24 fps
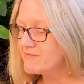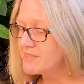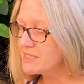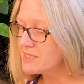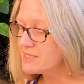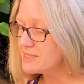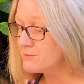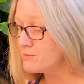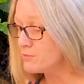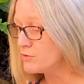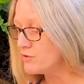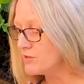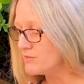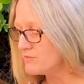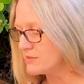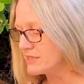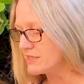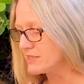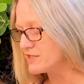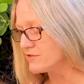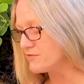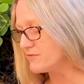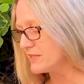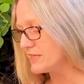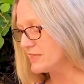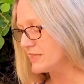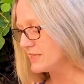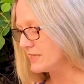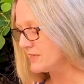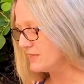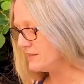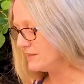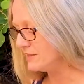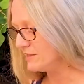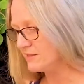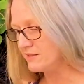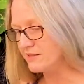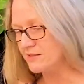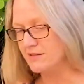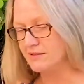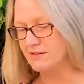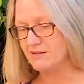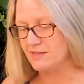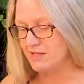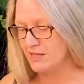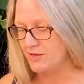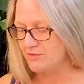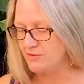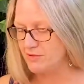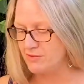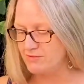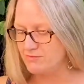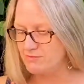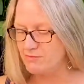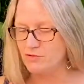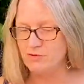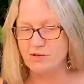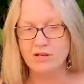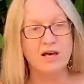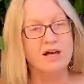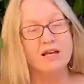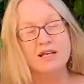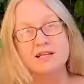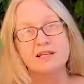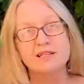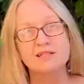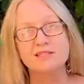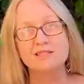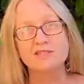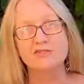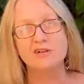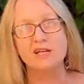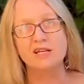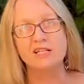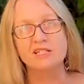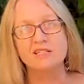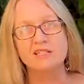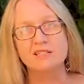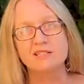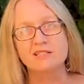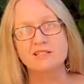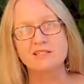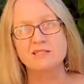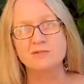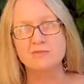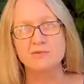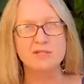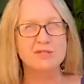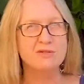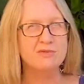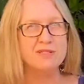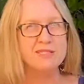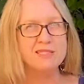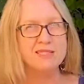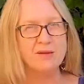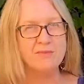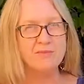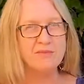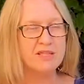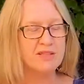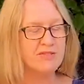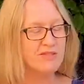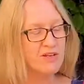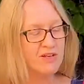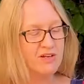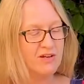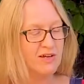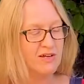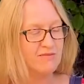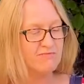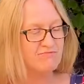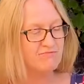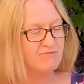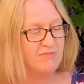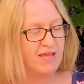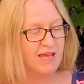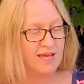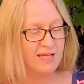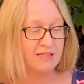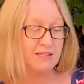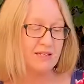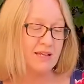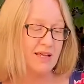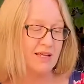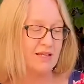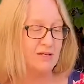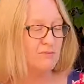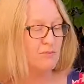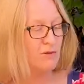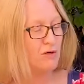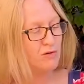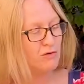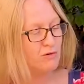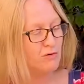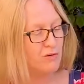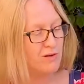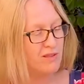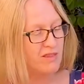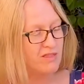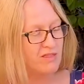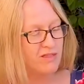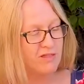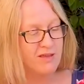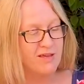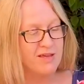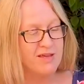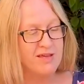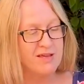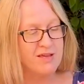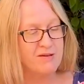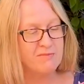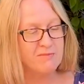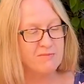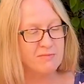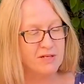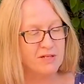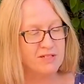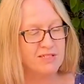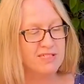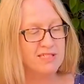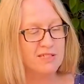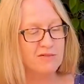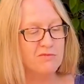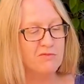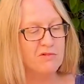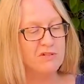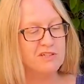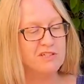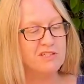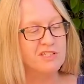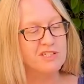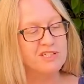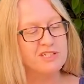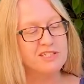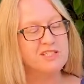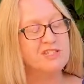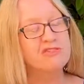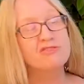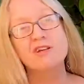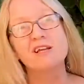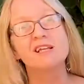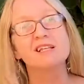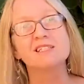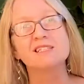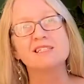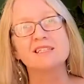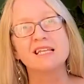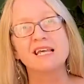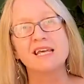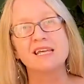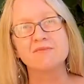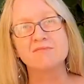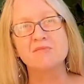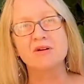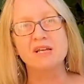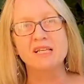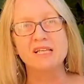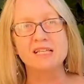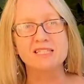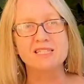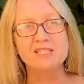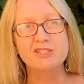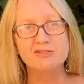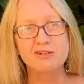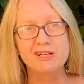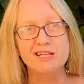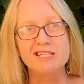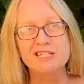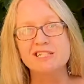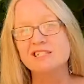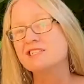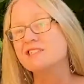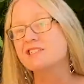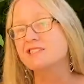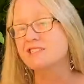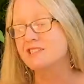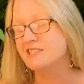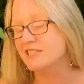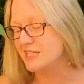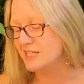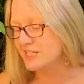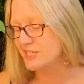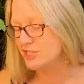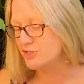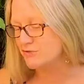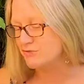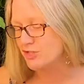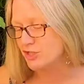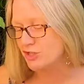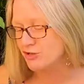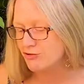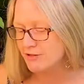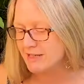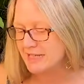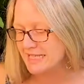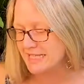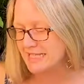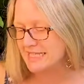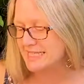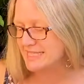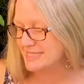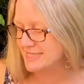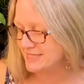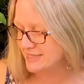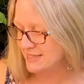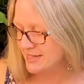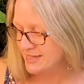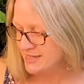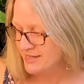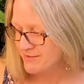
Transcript: disappointments, really, in that they were more like illustrations, which was something that I hadn't had a block with. But I didn't want to just translate my illustrations into acrylics.